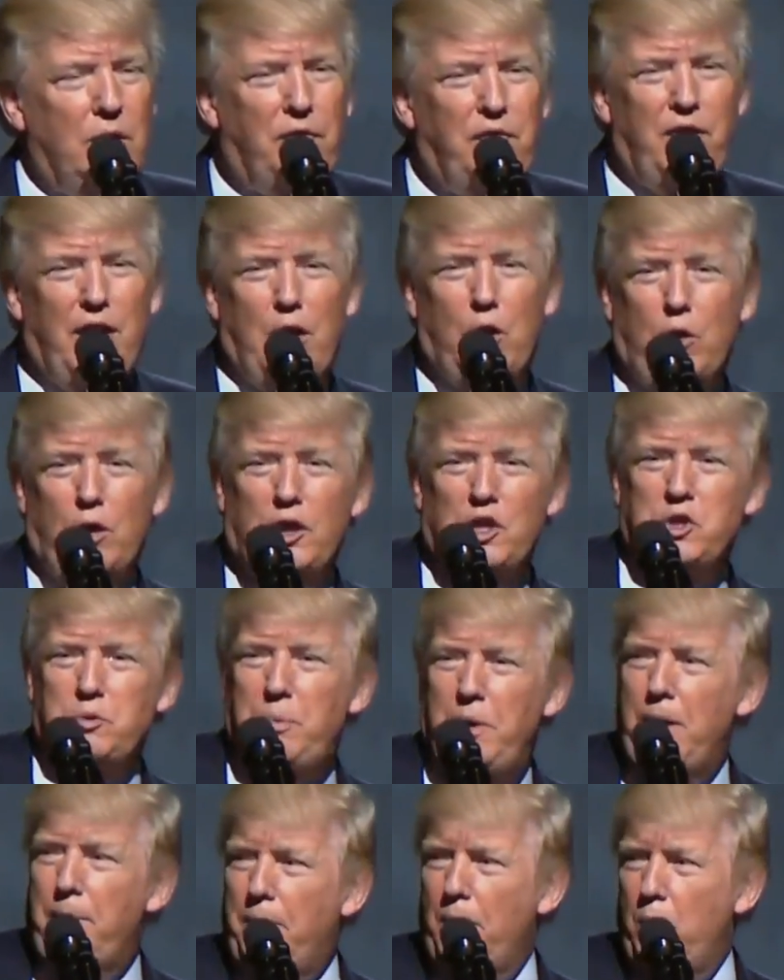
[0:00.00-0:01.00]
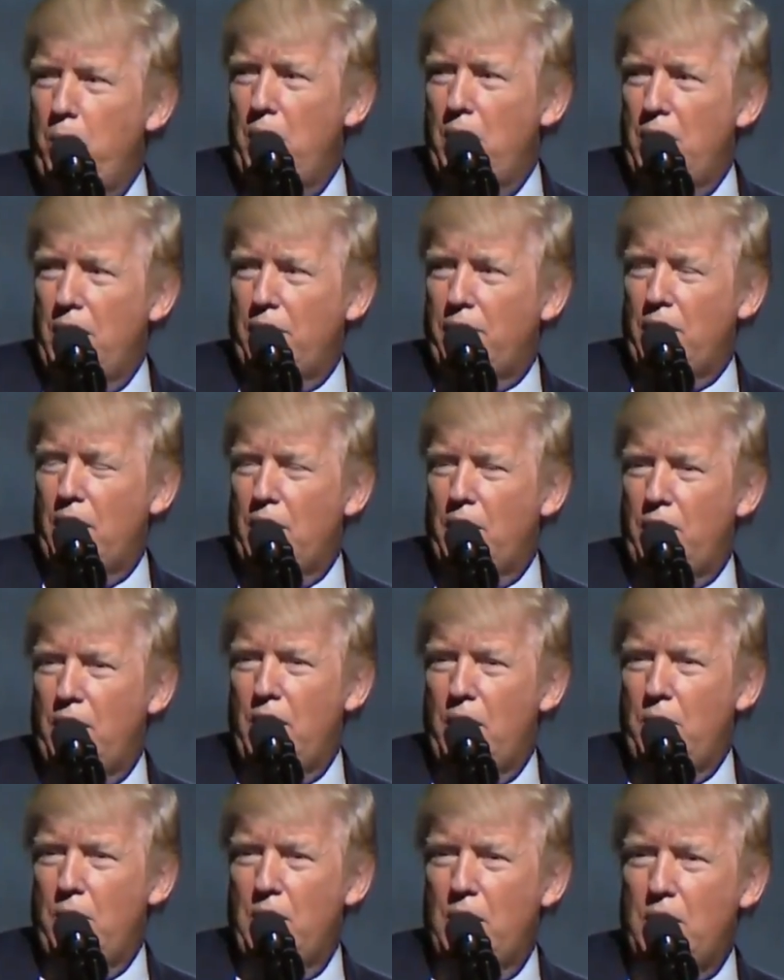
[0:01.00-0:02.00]
The Federalist people, where are they? Are
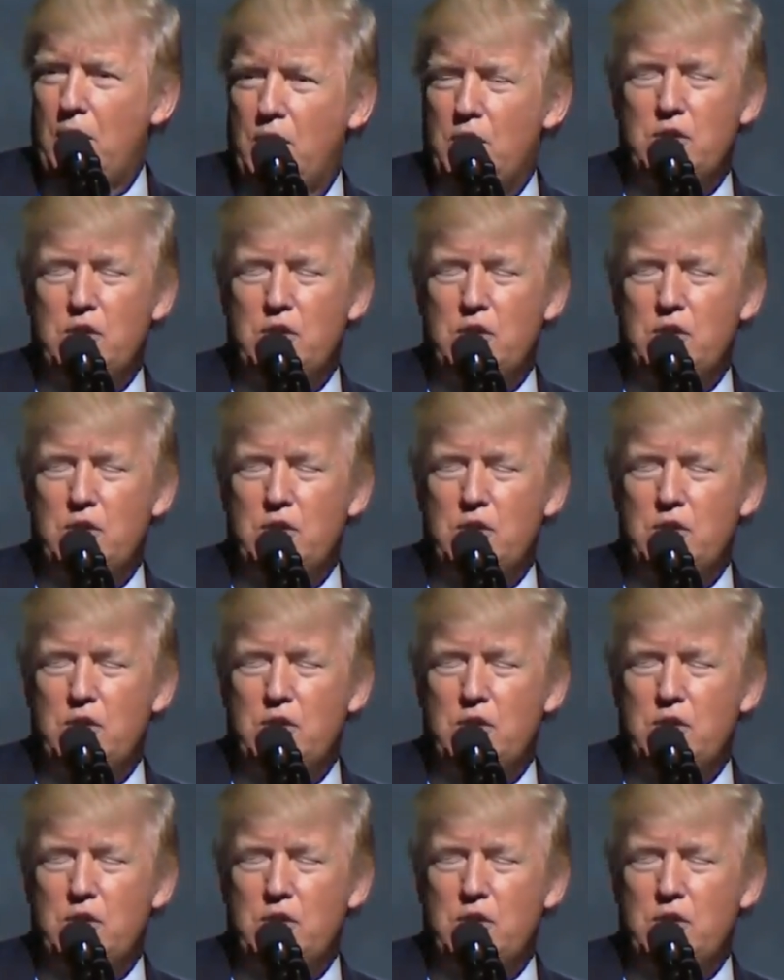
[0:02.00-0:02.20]
they around